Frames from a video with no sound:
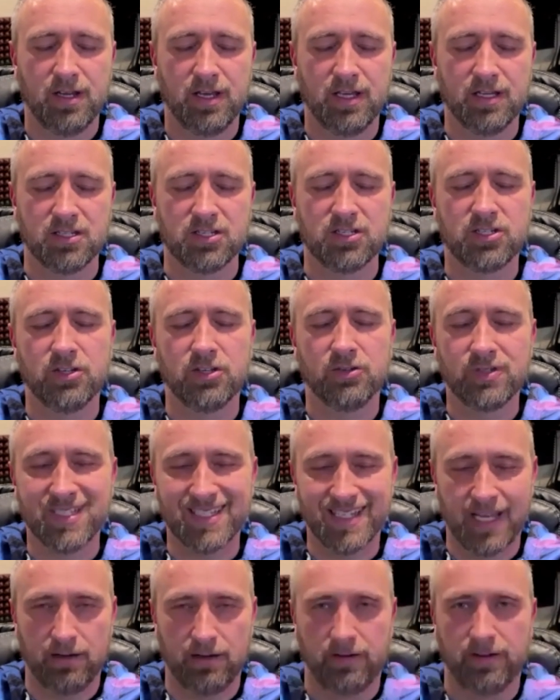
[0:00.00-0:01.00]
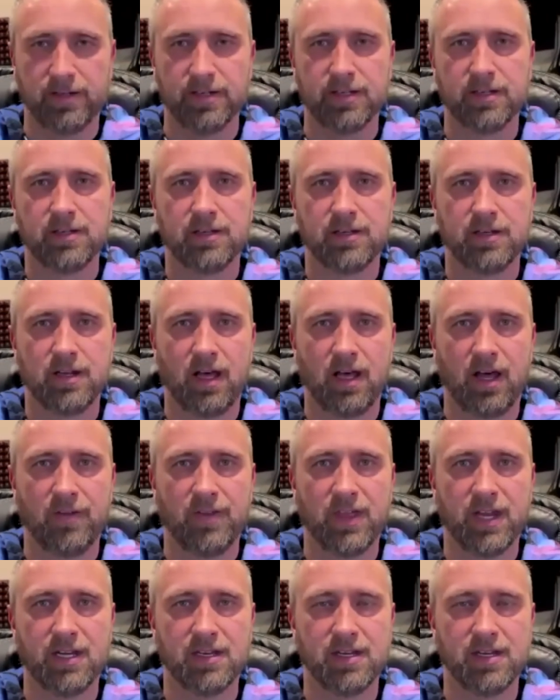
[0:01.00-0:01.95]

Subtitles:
It's so settled that